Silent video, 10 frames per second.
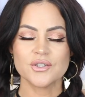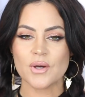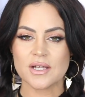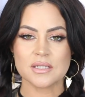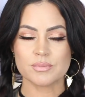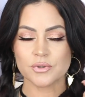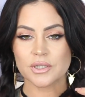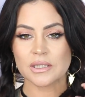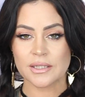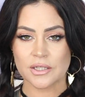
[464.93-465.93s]
you end up
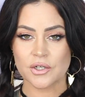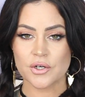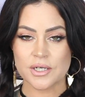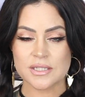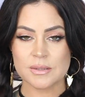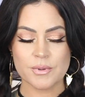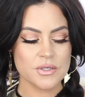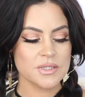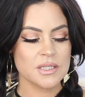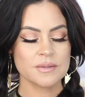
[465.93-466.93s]
looking like a crazy
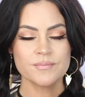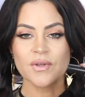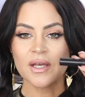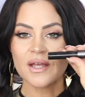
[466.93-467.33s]
person,